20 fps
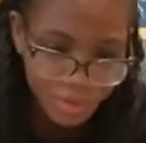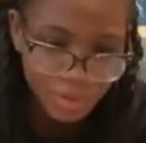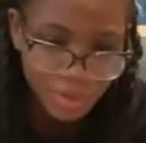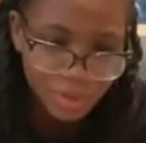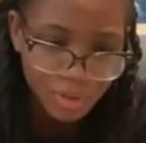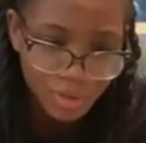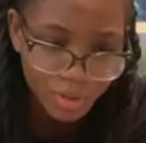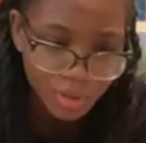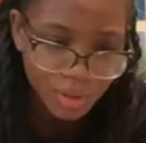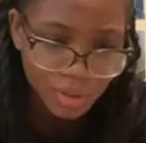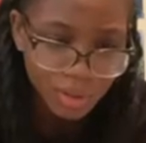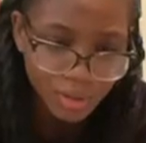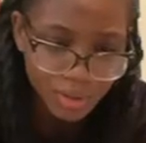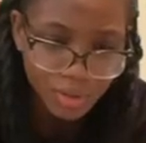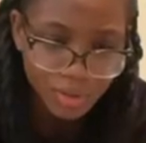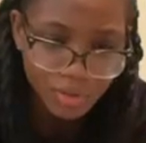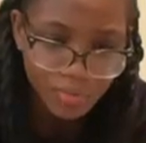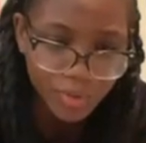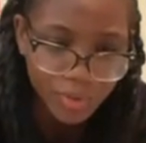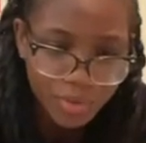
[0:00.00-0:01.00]
used glue.
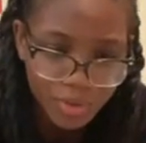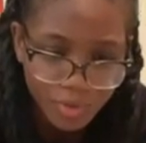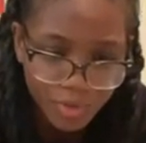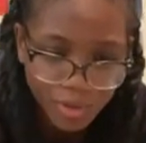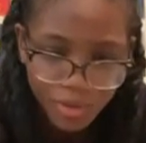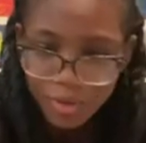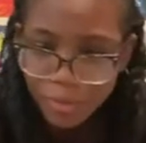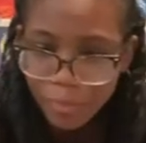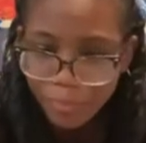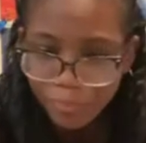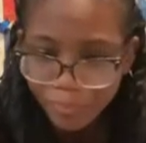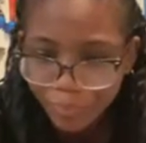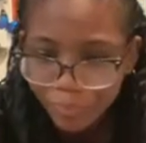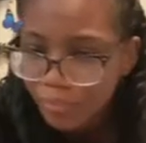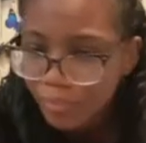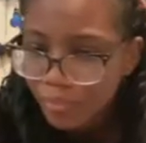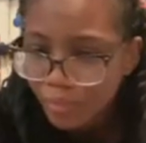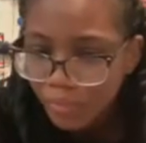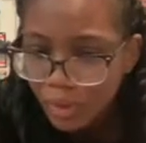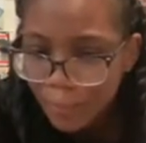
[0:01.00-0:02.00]
There were none of those little
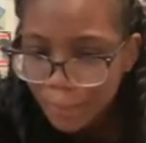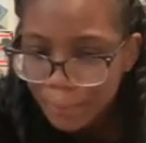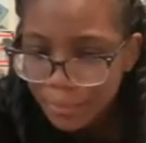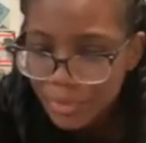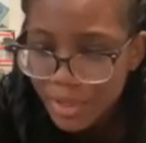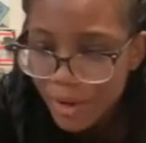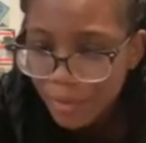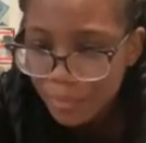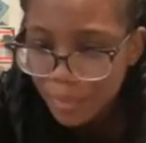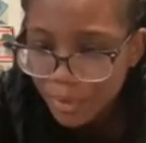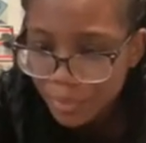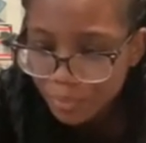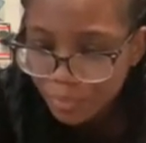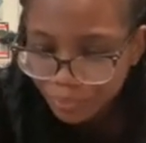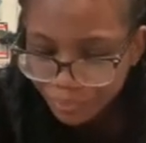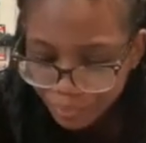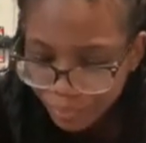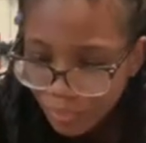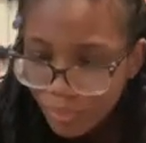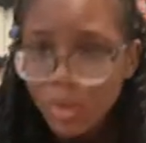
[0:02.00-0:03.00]
clips that I'm unfurling right
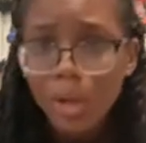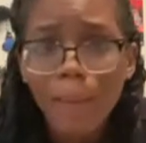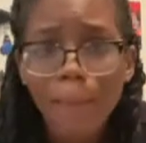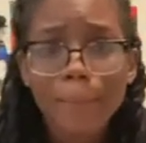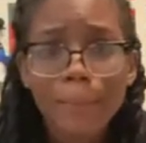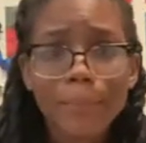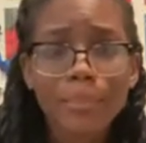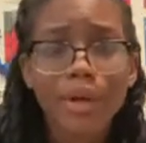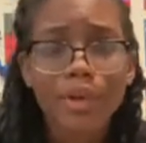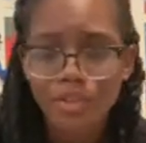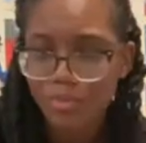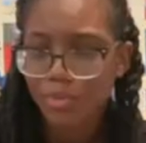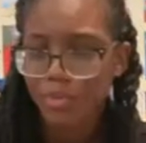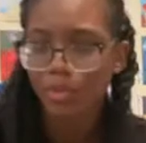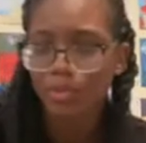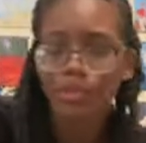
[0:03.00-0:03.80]
now, and I did it